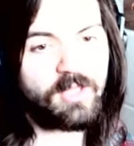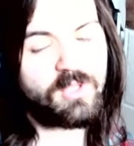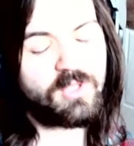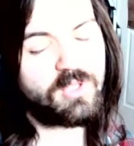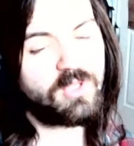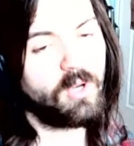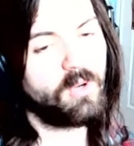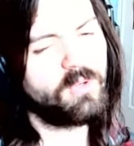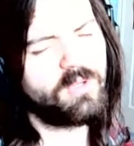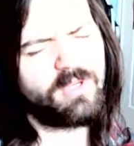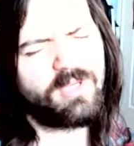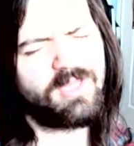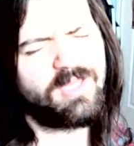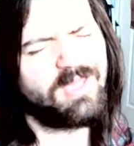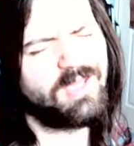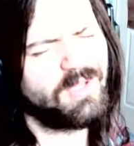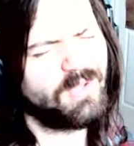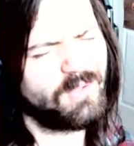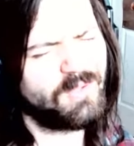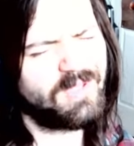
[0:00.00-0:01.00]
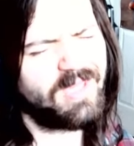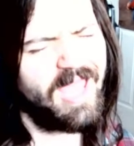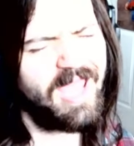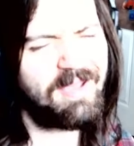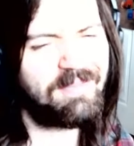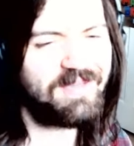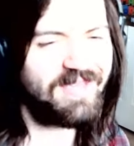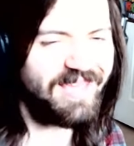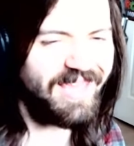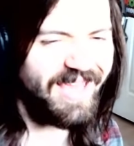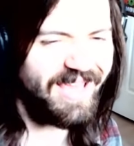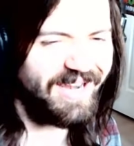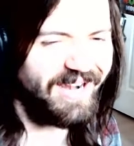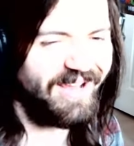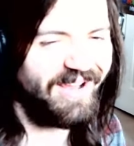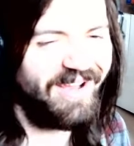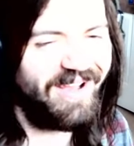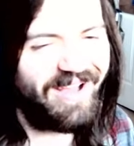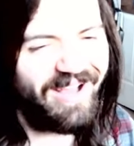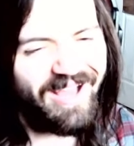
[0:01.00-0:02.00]
It's so good to see those games again.
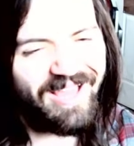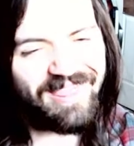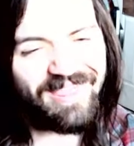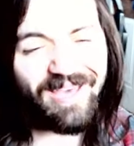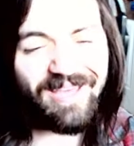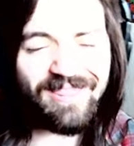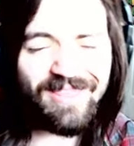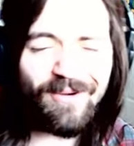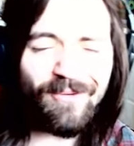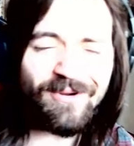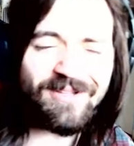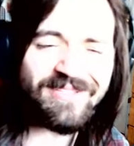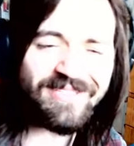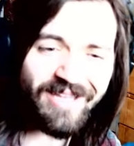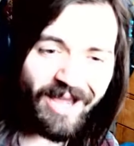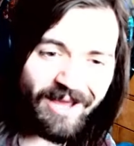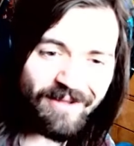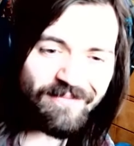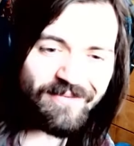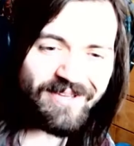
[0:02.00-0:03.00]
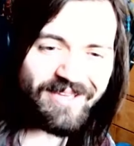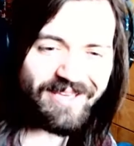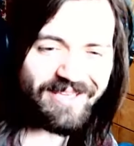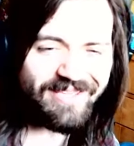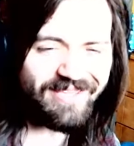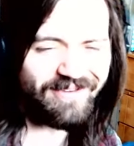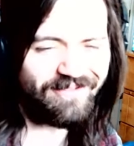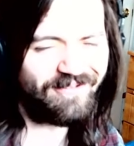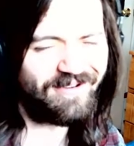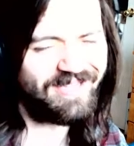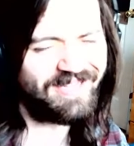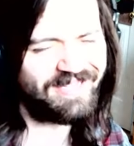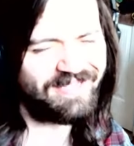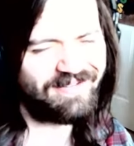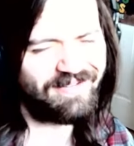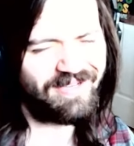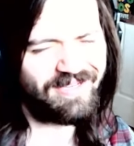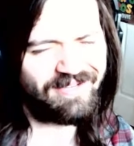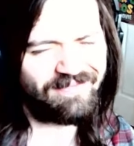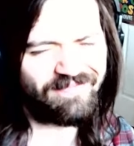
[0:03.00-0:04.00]
Oh, I thought they were done because they
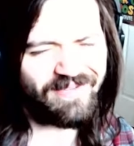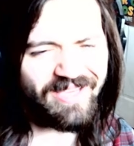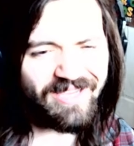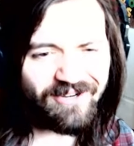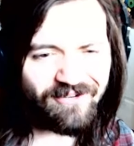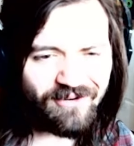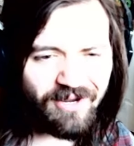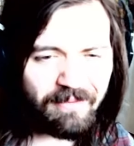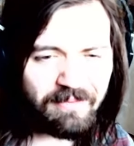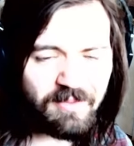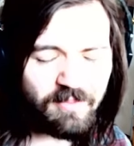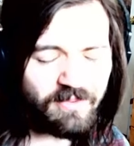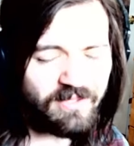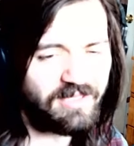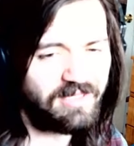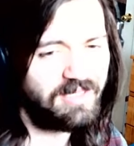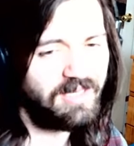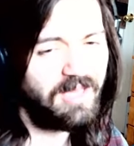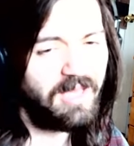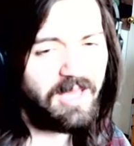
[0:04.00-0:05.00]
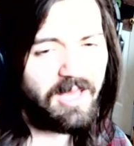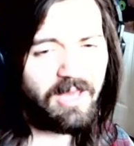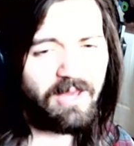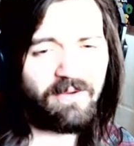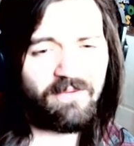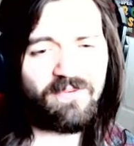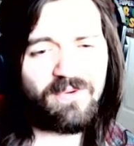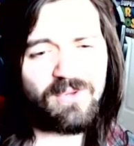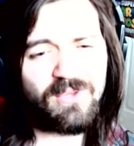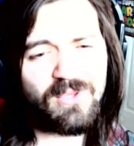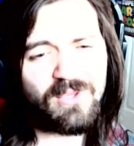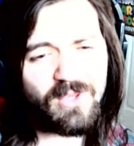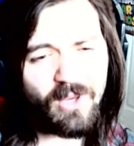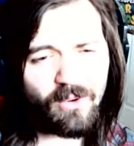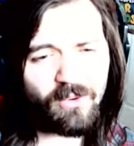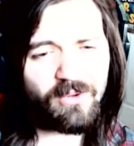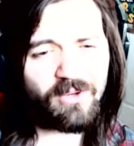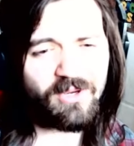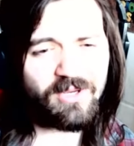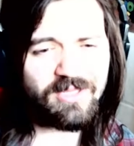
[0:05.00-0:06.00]
went uh, bankrupt, but it feels
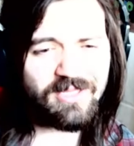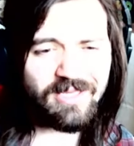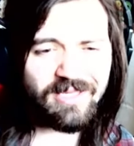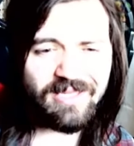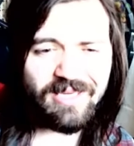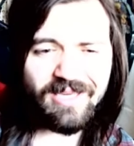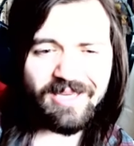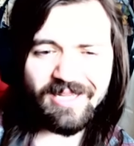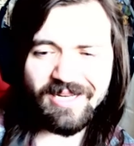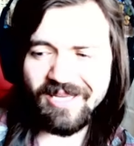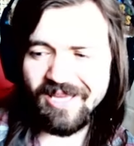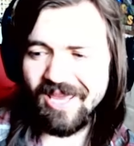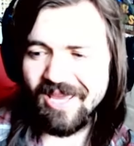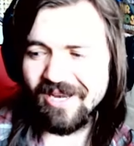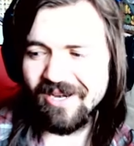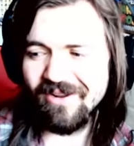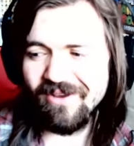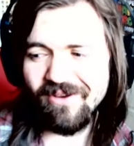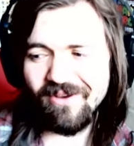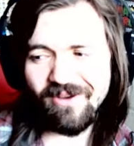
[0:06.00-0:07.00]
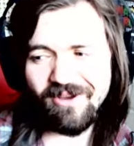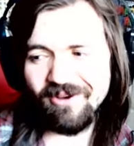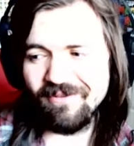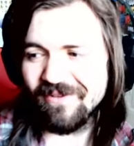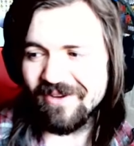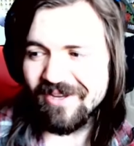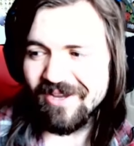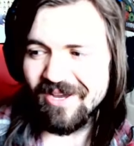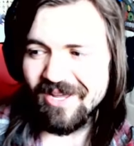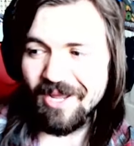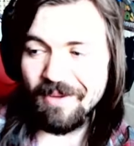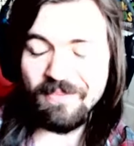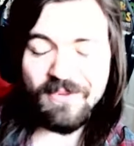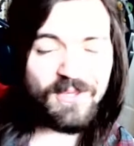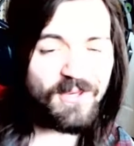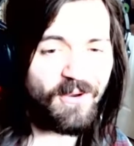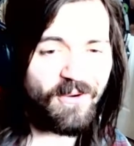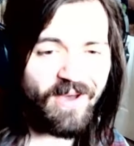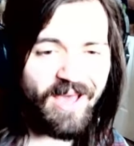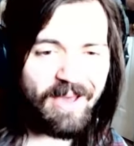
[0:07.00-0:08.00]
so good to see it again. Oh my god, I'm
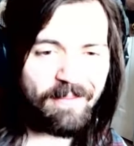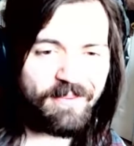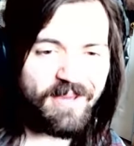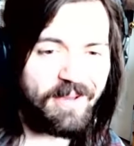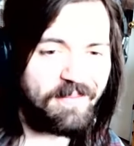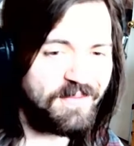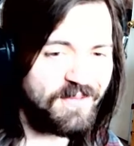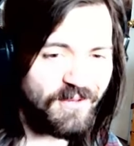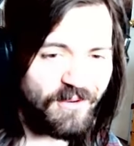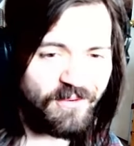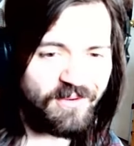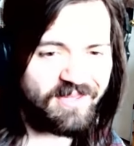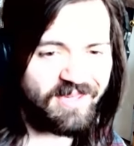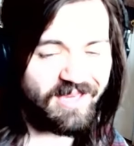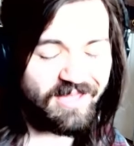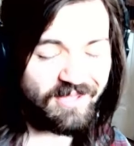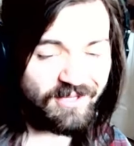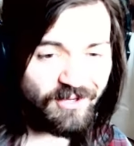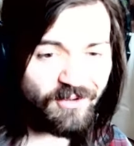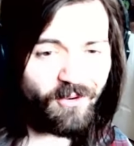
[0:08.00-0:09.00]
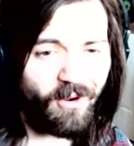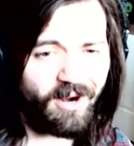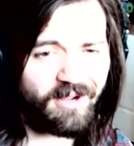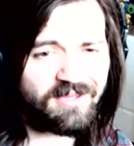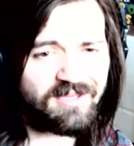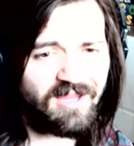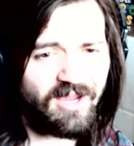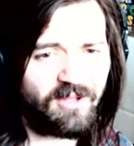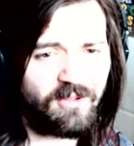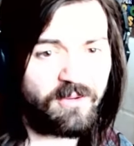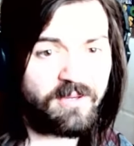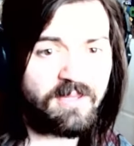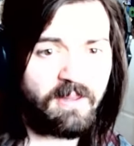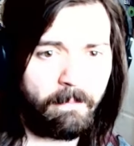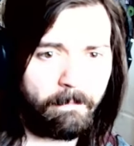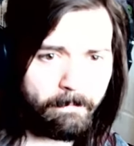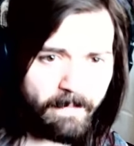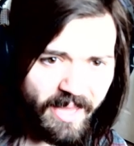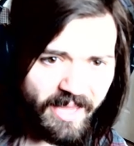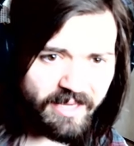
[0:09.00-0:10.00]
so happy. I'm so excited. The new art style looks
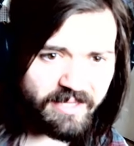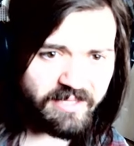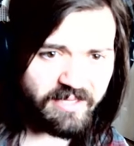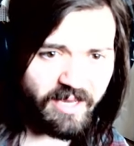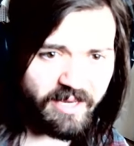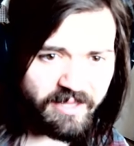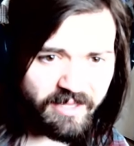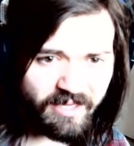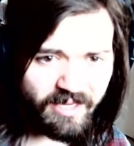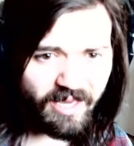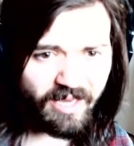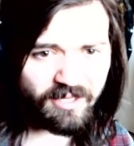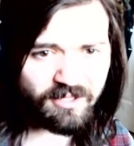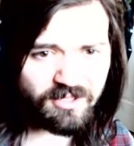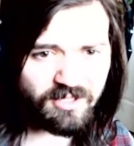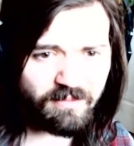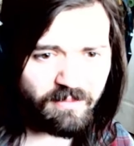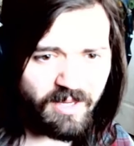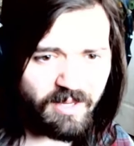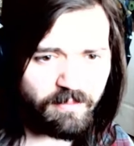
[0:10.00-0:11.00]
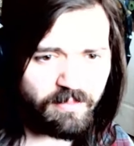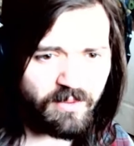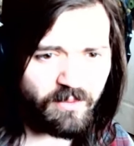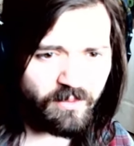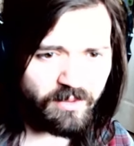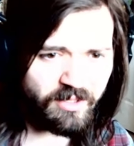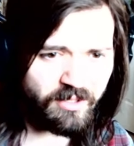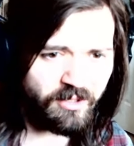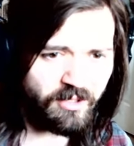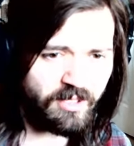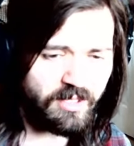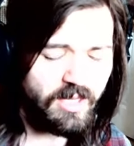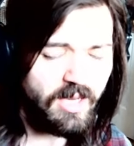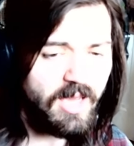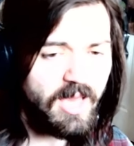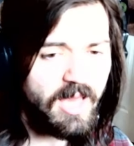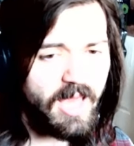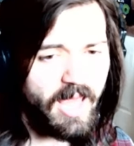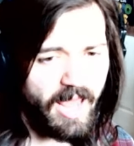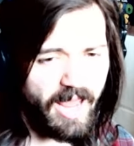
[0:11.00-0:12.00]
amazing. I think actually might be really good.
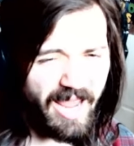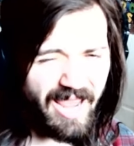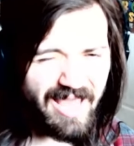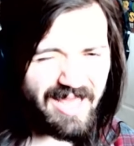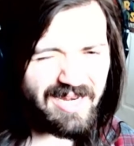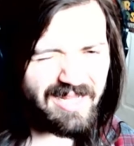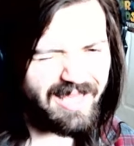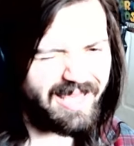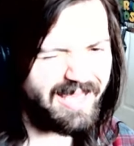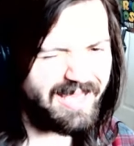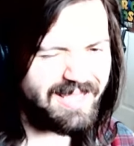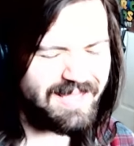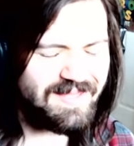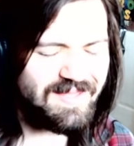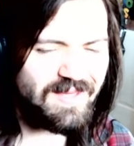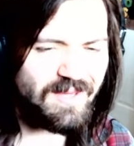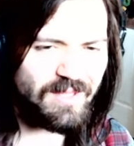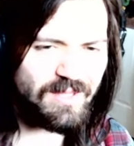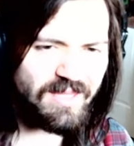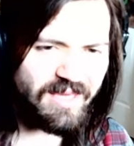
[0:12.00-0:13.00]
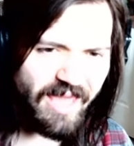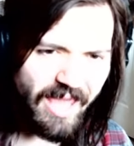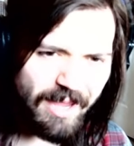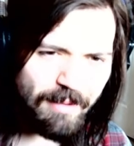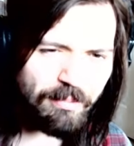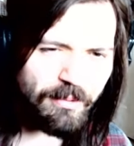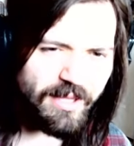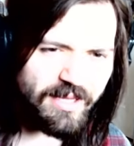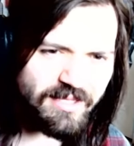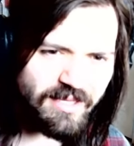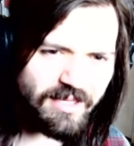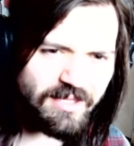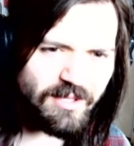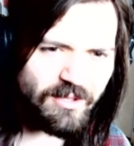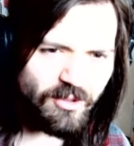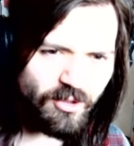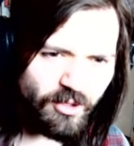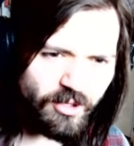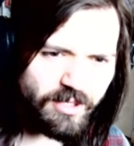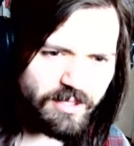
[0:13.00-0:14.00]
And it, the, the gameplay
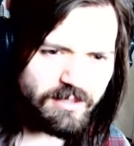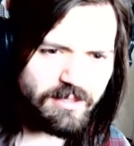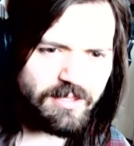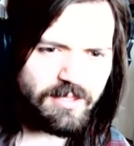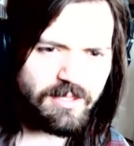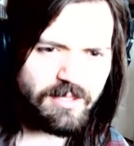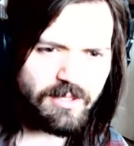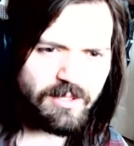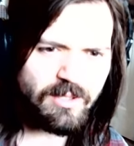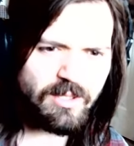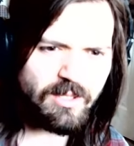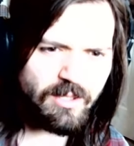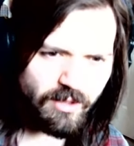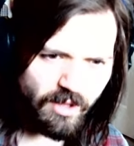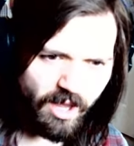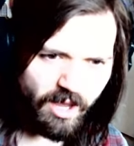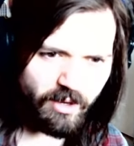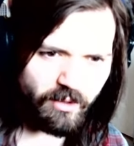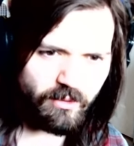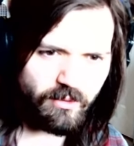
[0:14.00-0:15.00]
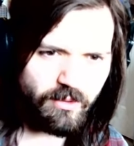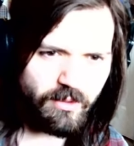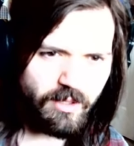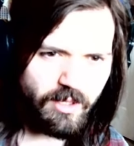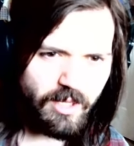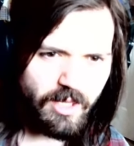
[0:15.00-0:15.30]
doesn't look slow